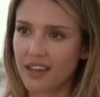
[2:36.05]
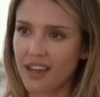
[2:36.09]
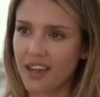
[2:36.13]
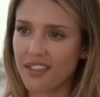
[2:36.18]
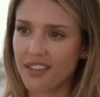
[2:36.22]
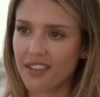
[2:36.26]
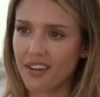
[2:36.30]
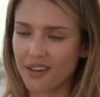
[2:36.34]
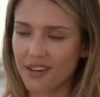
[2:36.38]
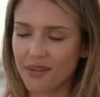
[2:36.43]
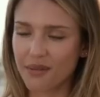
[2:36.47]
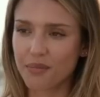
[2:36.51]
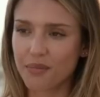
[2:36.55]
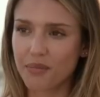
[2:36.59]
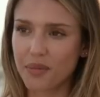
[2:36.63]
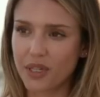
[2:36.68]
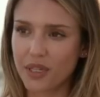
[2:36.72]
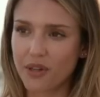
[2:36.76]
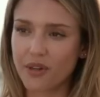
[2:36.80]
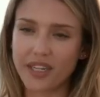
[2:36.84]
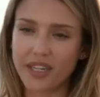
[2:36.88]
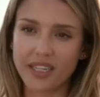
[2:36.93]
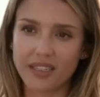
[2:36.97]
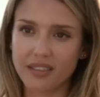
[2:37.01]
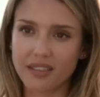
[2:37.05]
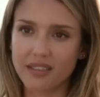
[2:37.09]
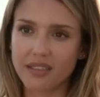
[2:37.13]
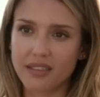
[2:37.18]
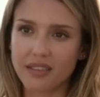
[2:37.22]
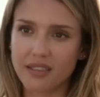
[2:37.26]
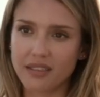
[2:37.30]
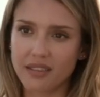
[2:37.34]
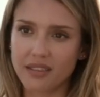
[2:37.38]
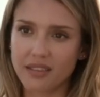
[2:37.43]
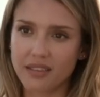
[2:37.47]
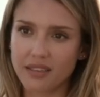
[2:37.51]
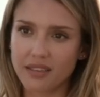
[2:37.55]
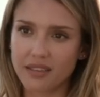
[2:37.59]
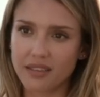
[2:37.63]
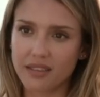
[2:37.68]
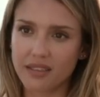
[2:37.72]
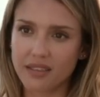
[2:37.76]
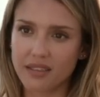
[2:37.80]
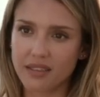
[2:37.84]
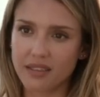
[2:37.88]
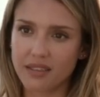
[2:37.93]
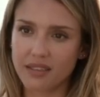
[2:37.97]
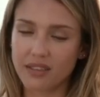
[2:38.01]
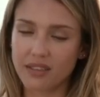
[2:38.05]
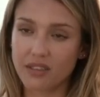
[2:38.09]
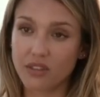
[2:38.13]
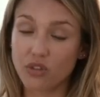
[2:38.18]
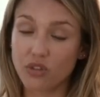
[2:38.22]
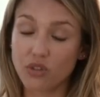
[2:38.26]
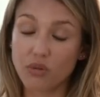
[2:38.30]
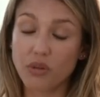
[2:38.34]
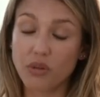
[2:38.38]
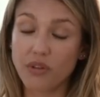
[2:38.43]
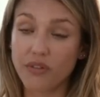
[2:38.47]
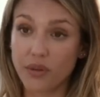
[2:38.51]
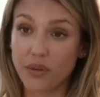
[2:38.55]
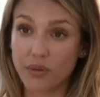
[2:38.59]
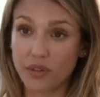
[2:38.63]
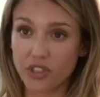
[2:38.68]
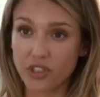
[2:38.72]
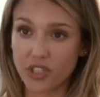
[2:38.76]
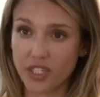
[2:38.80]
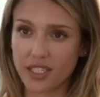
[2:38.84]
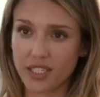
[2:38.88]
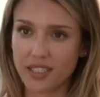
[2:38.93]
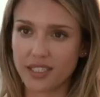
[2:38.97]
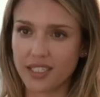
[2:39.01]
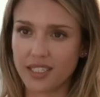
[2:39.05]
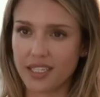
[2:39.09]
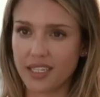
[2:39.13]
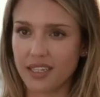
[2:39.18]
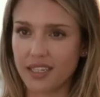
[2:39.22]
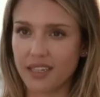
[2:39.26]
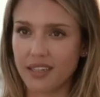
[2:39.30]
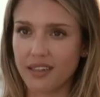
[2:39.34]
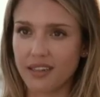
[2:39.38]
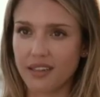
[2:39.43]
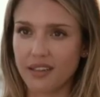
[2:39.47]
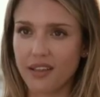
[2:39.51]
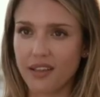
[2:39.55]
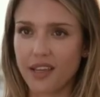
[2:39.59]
I thought it would be great to do a movie with Jason.